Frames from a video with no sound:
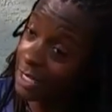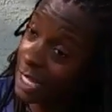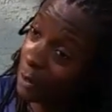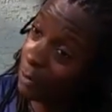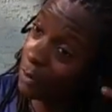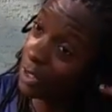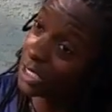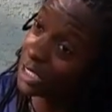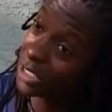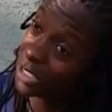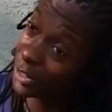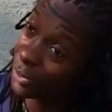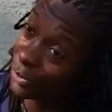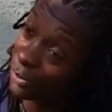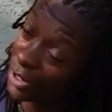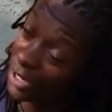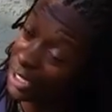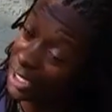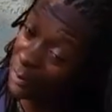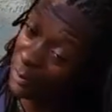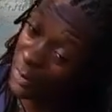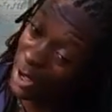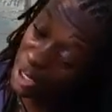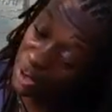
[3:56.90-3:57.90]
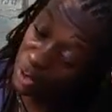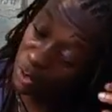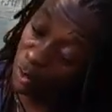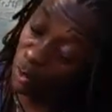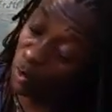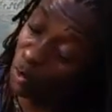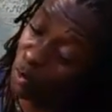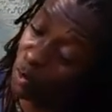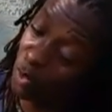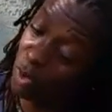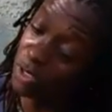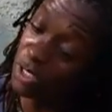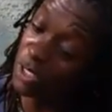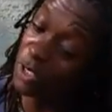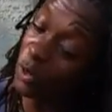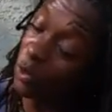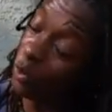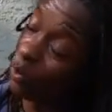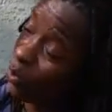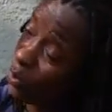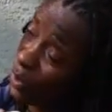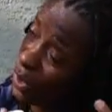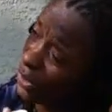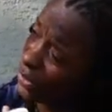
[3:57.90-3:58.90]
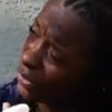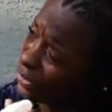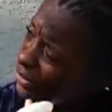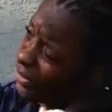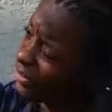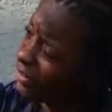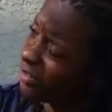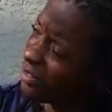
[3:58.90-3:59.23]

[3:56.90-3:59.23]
Now what's great about the oil and the water